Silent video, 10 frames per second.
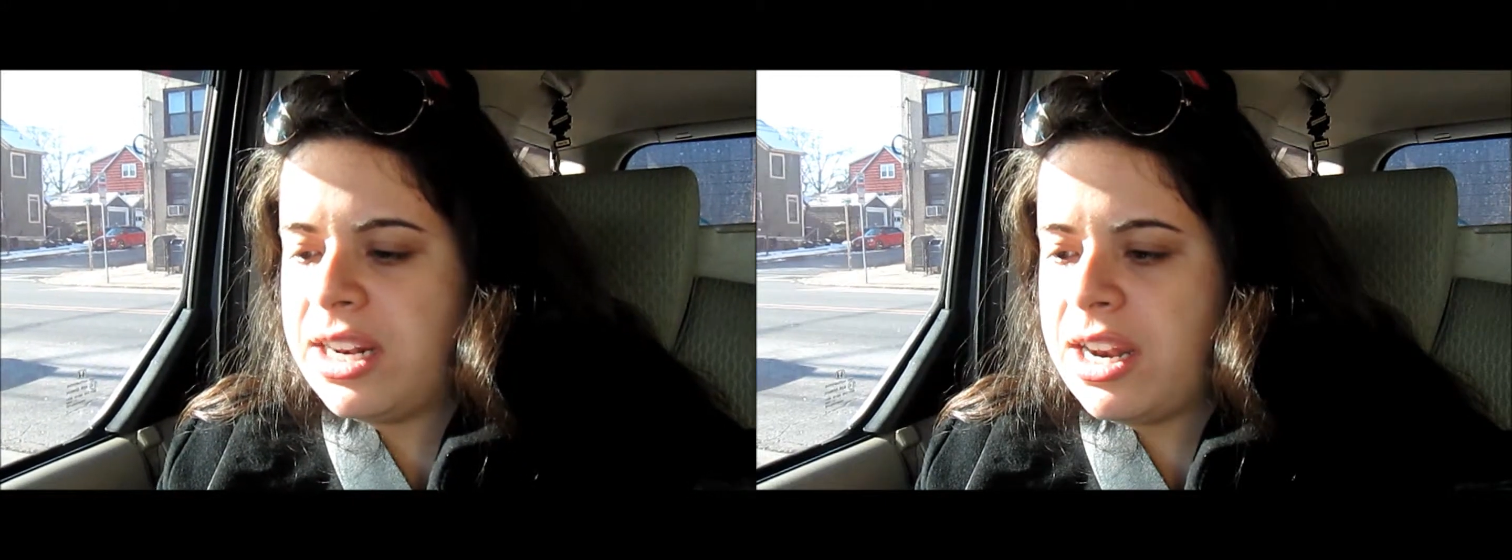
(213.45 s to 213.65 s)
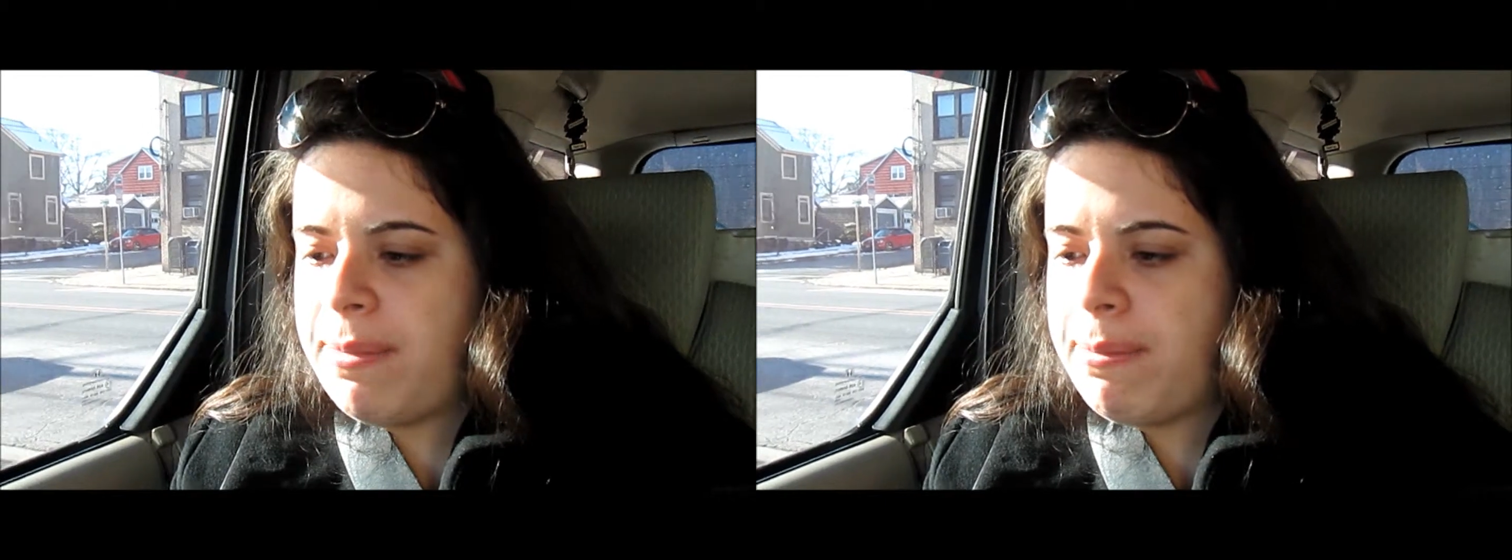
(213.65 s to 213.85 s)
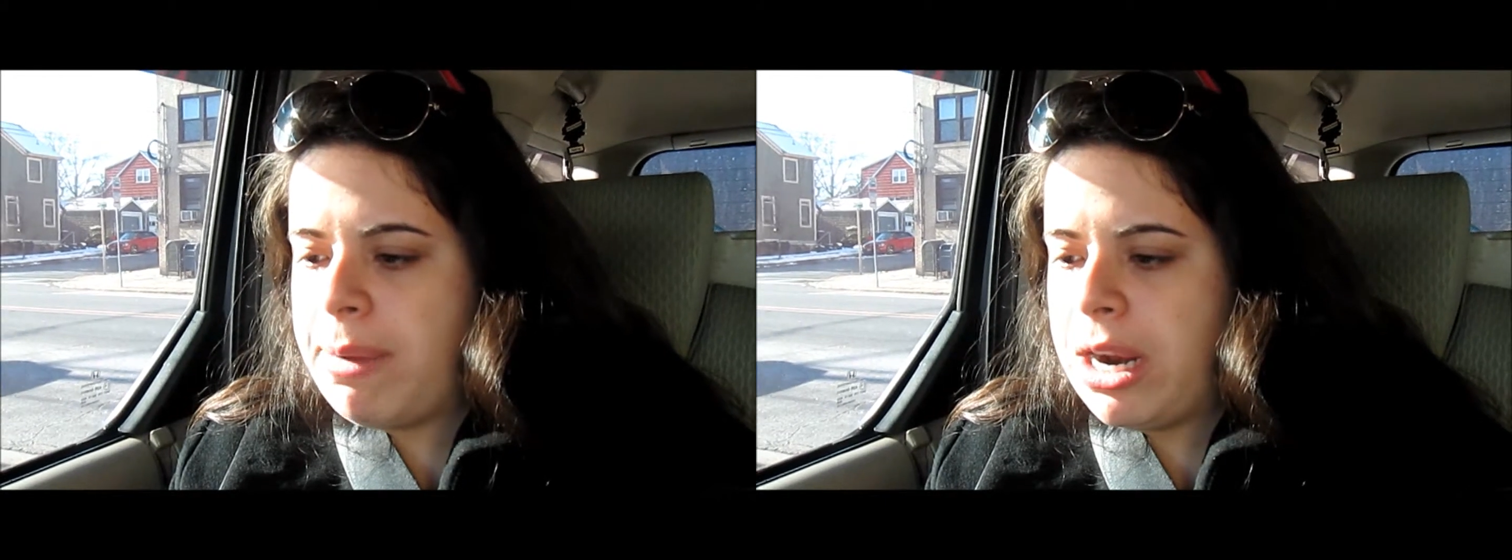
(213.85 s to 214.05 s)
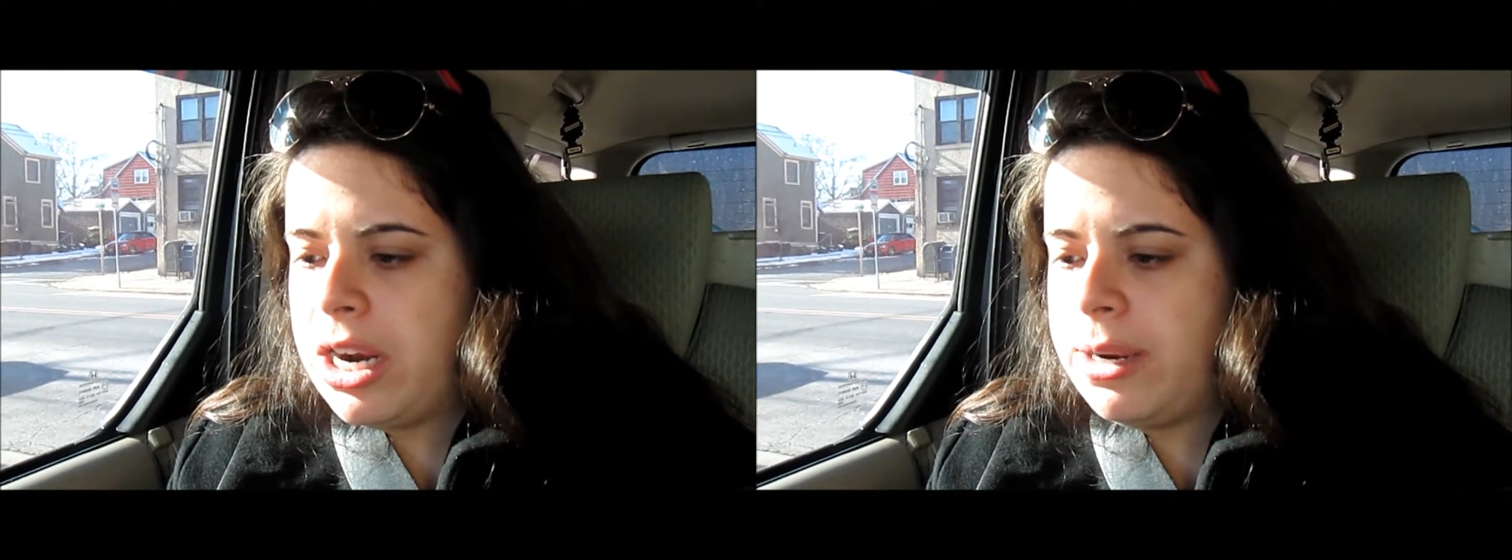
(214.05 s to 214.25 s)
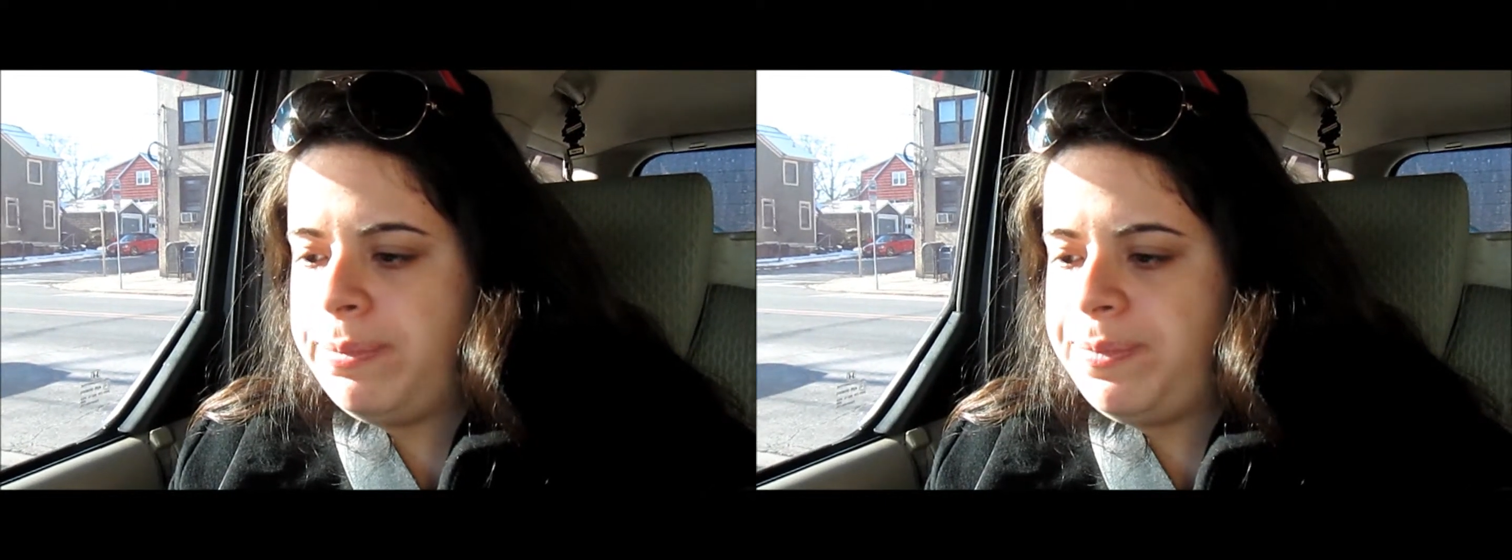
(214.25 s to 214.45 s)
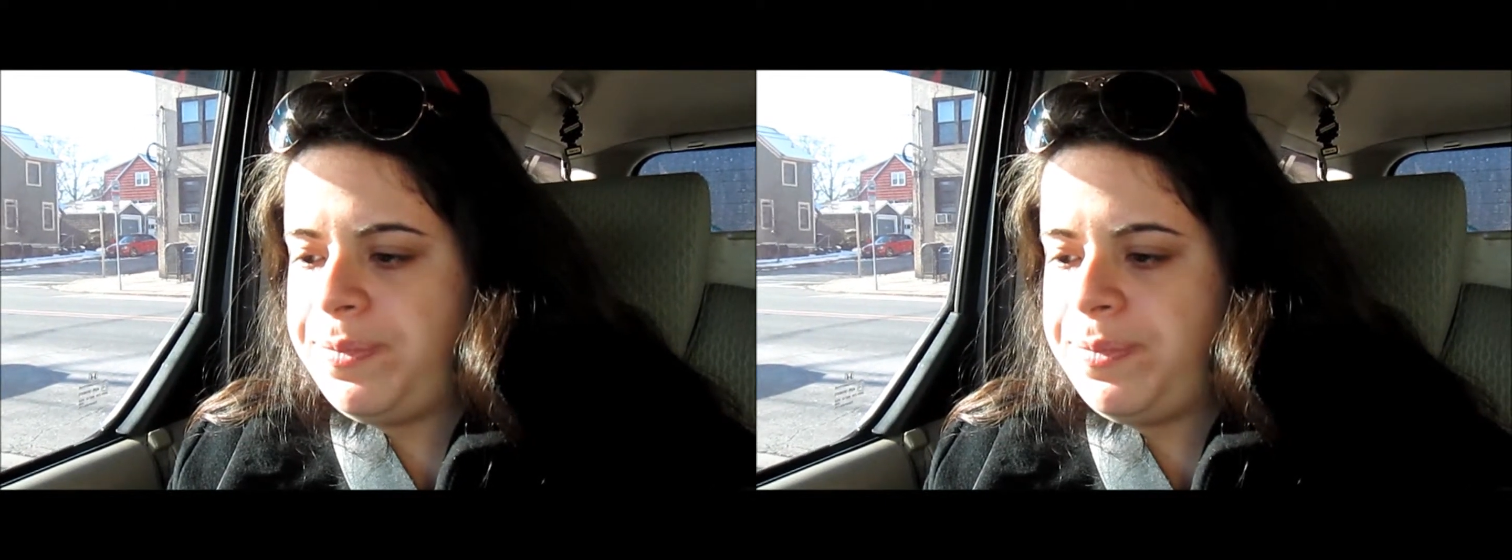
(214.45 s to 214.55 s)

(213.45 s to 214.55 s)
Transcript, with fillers: number,